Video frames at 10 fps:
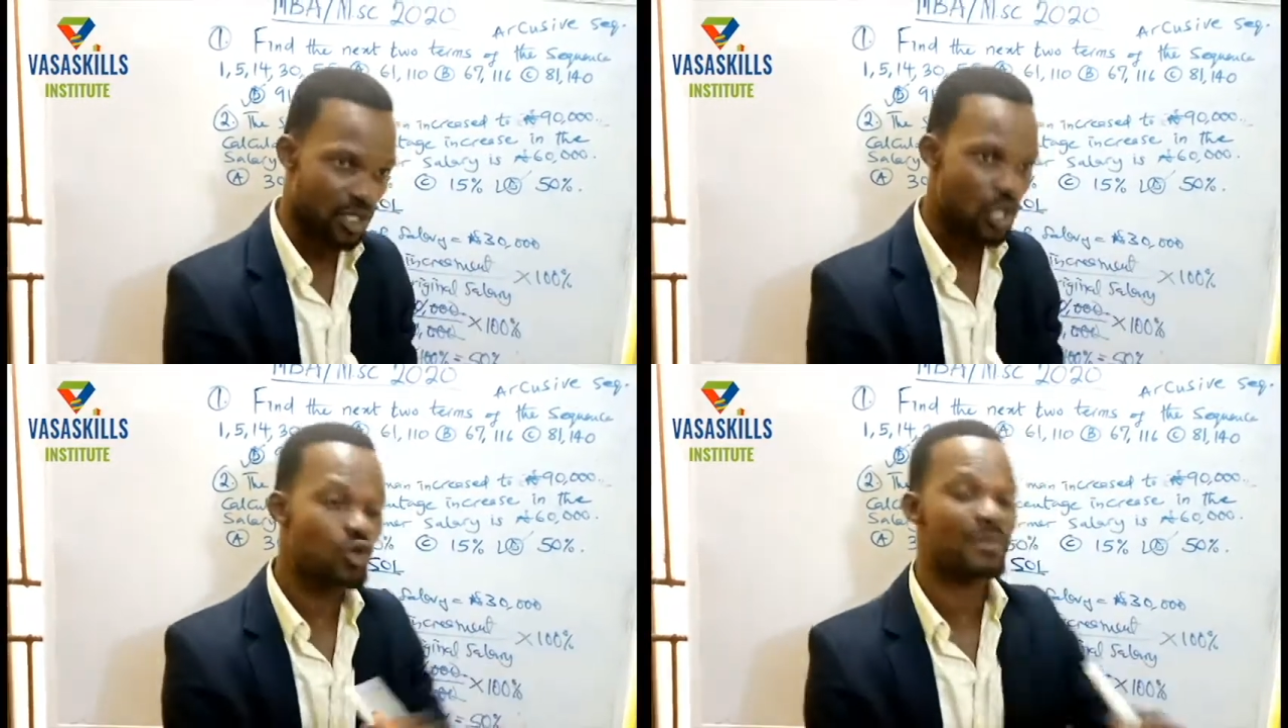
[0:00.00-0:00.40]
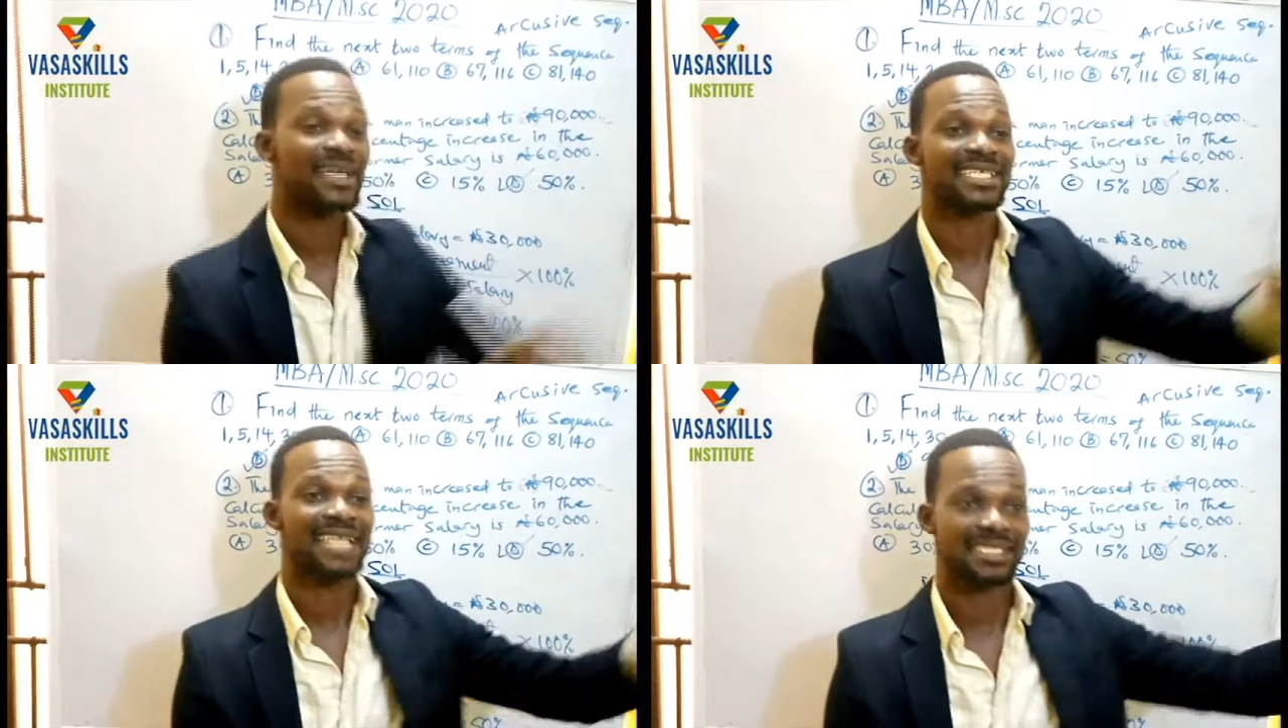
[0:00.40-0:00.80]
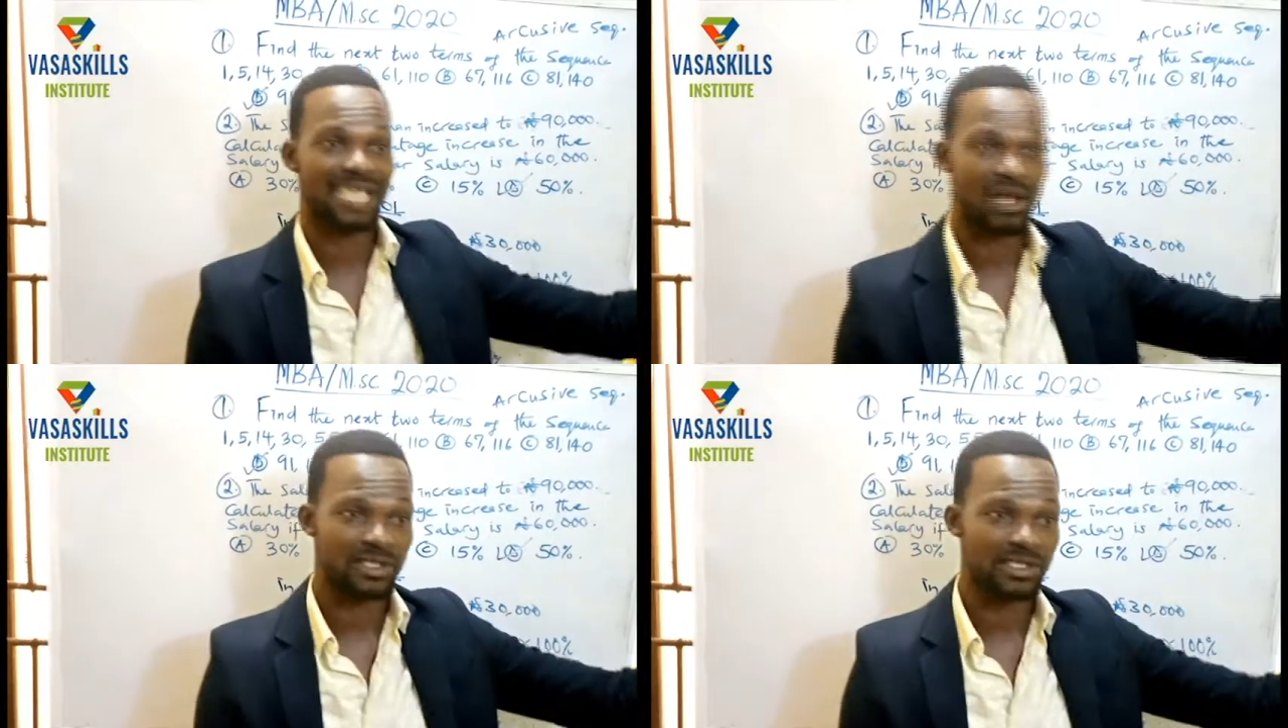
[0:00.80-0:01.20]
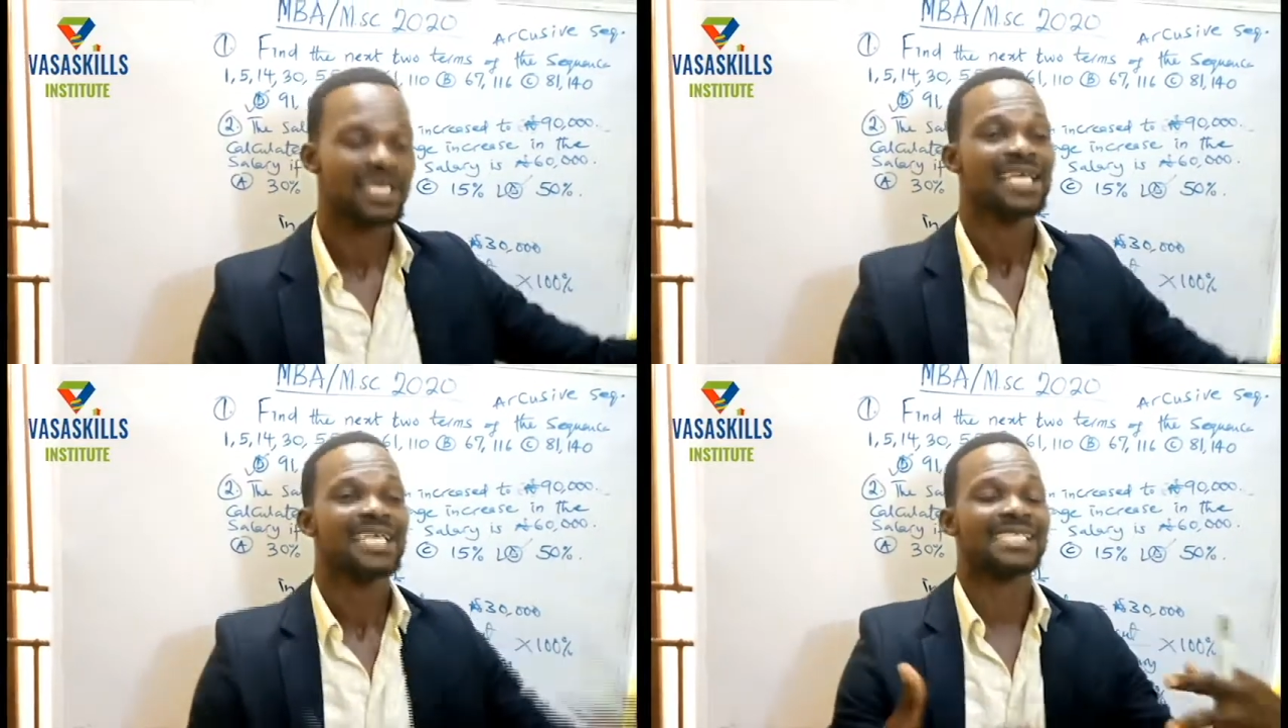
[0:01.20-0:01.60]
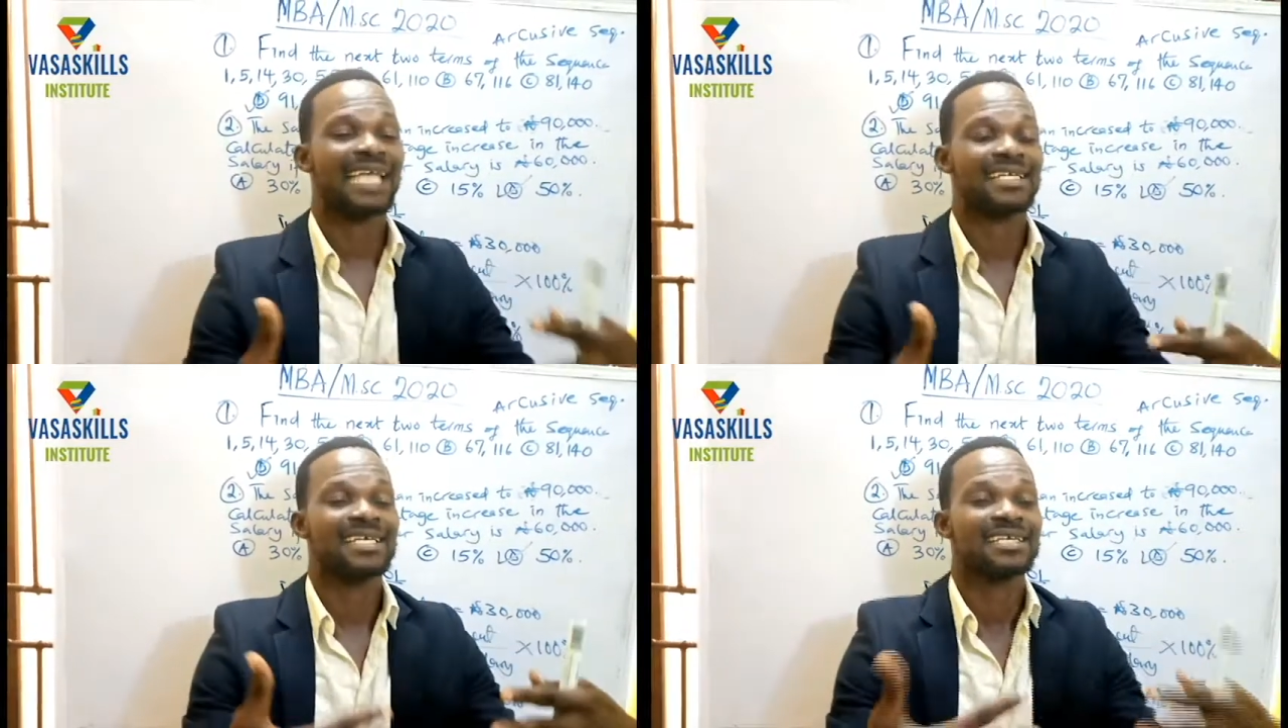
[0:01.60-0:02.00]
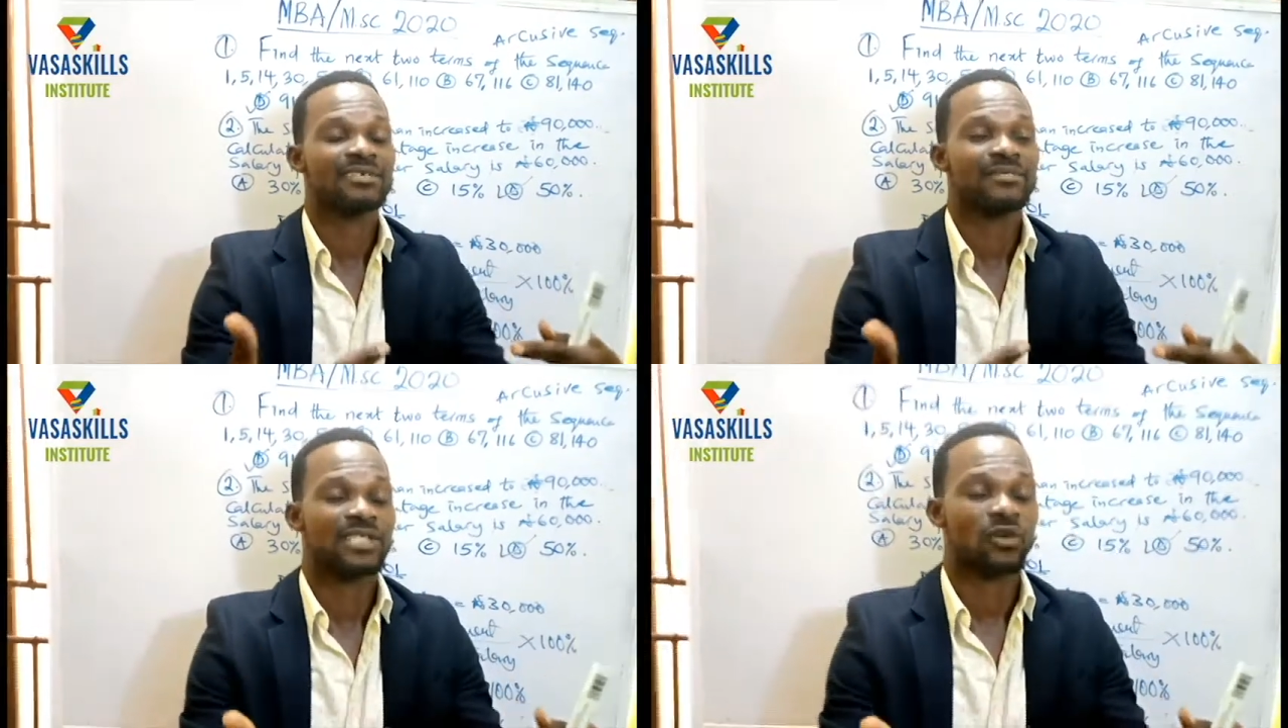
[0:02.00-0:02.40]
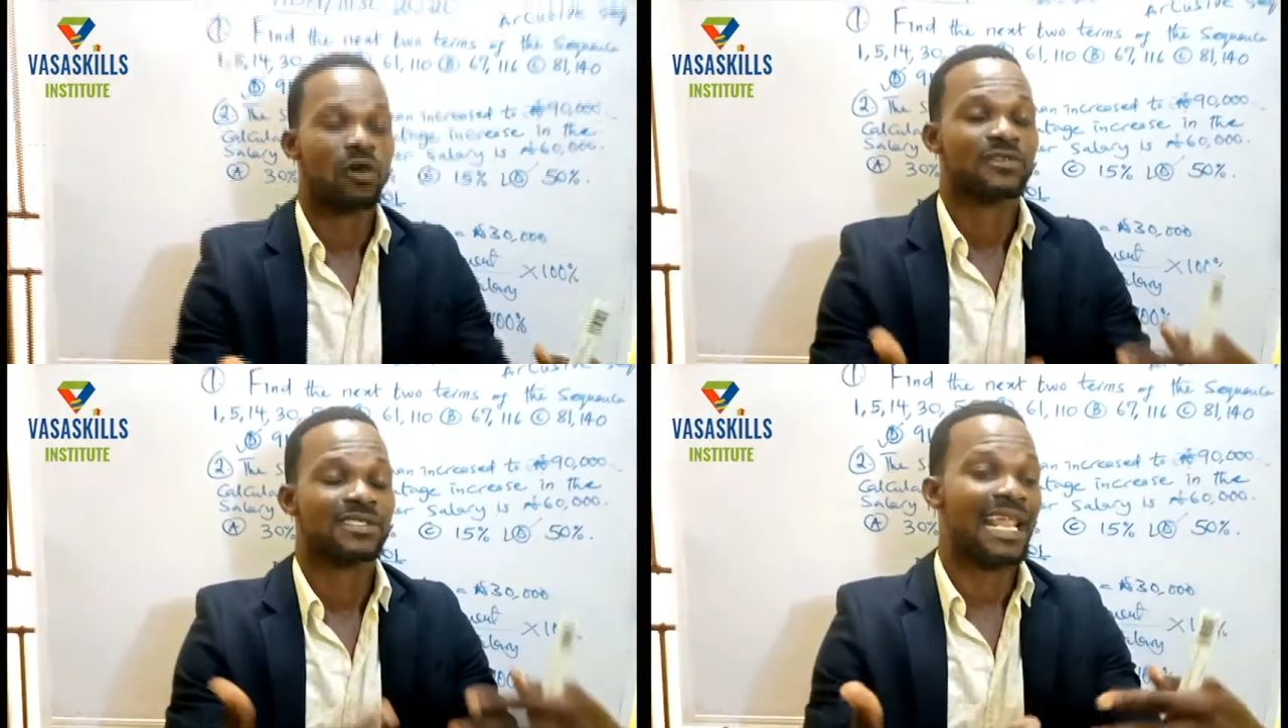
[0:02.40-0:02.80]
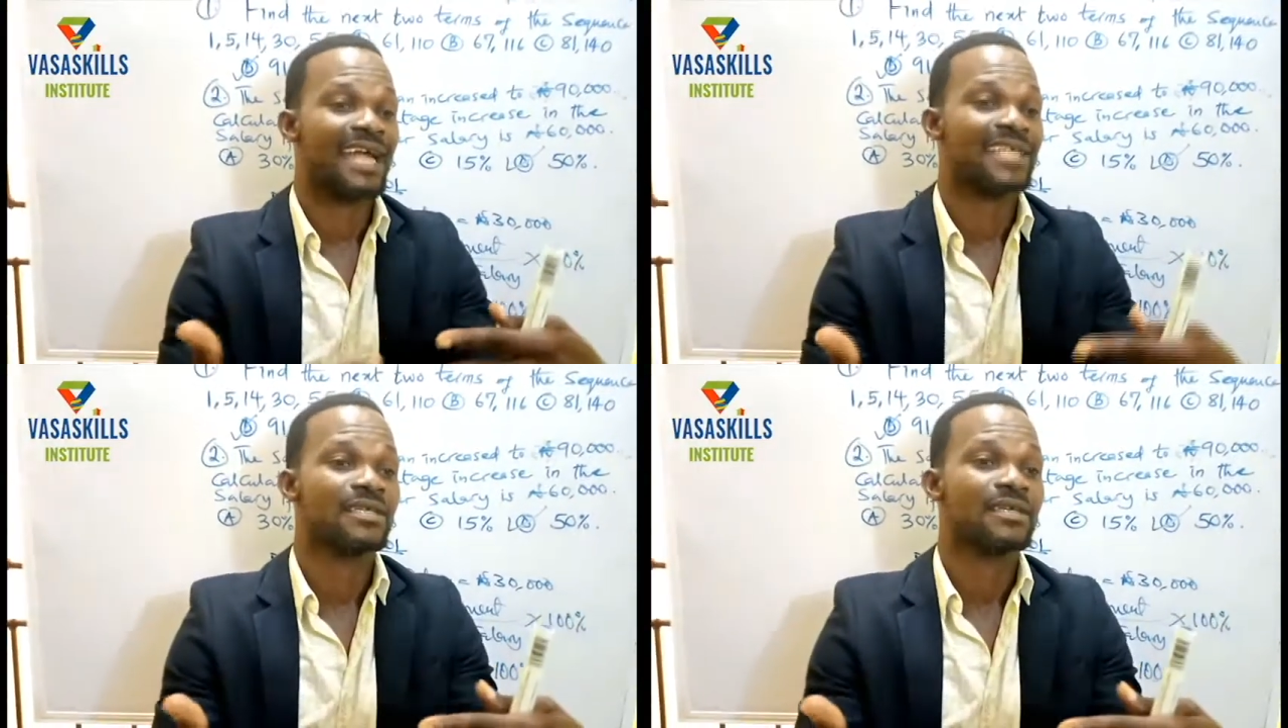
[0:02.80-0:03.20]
to make it 90,000 is an increment of salary